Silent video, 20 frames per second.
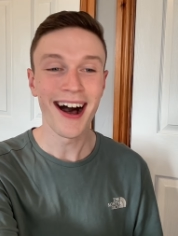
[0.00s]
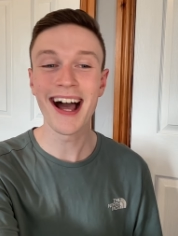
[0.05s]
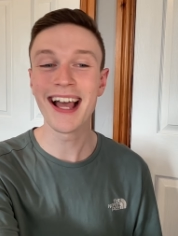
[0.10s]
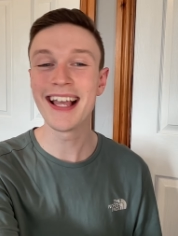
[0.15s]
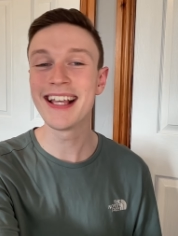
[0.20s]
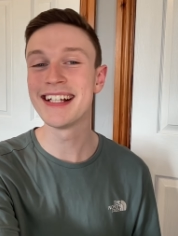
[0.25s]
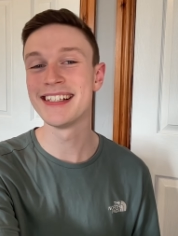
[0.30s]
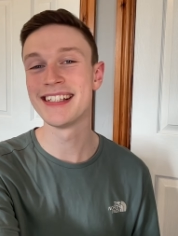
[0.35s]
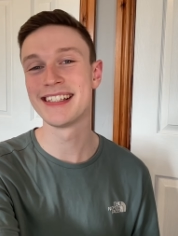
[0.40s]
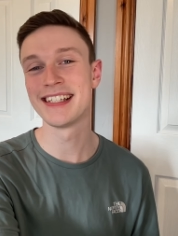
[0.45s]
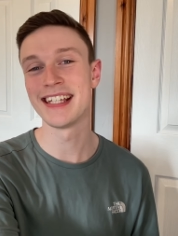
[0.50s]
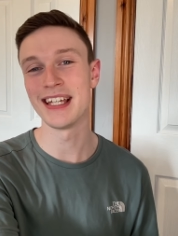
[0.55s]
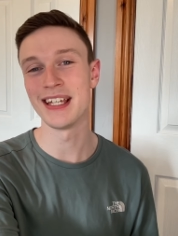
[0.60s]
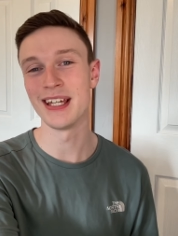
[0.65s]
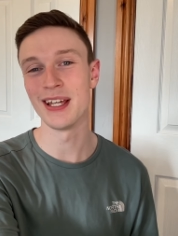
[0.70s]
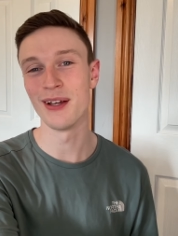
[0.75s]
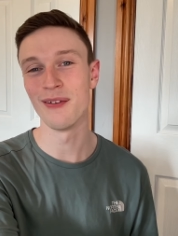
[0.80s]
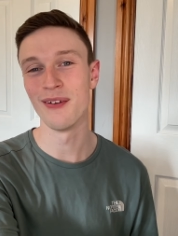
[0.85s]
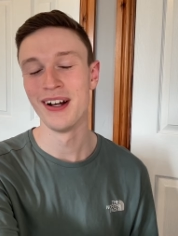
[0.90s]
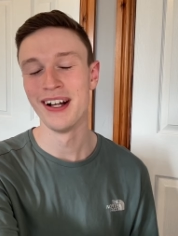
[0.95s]
I Can See
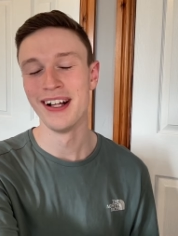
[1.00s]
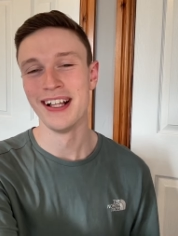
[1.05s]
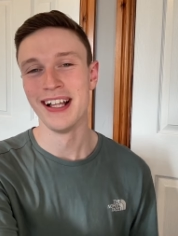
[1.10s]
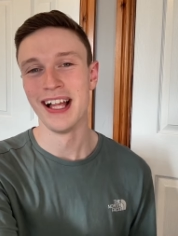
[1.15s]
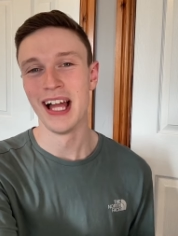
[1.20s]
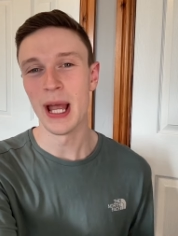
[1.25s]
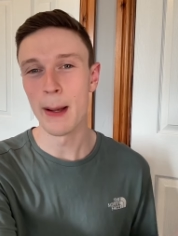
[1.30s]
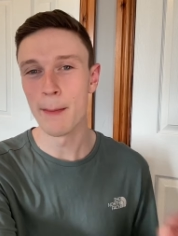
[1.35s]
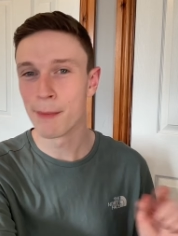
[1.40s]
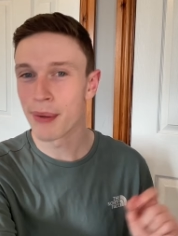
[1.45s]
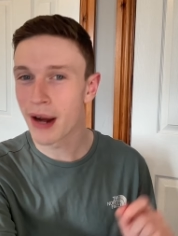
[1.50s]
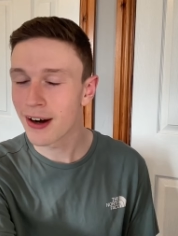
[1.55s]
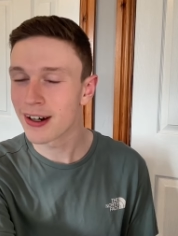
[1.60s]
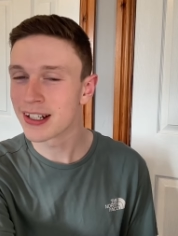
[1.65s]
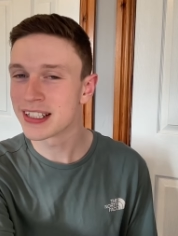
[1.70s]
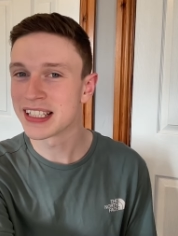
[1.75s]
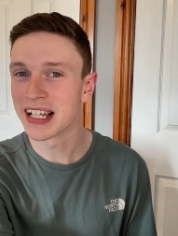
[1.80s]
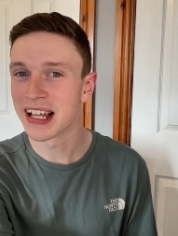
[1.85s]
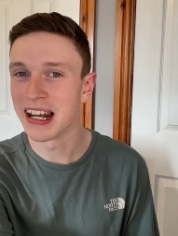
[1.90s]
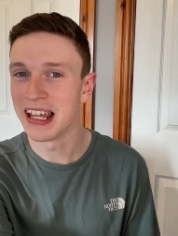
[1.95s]
You,
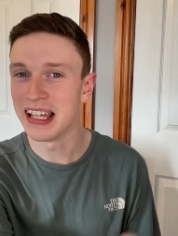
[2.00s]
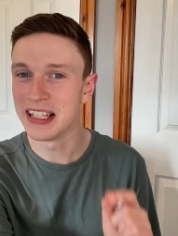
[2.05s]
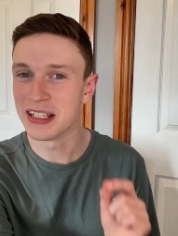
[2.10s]
Embarrassingly,